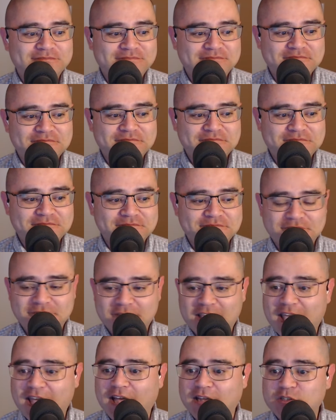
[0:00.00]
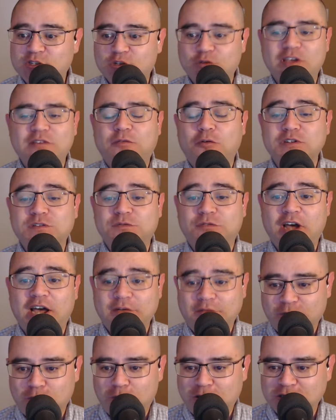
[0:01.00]
Interesting. Yeah, Strike right. Force Five.
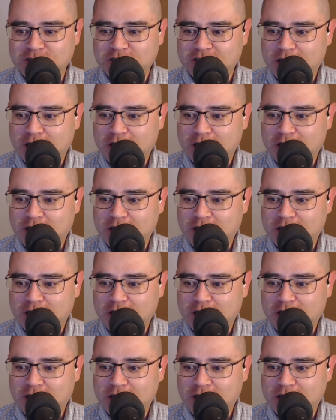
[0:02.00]
If you want to check.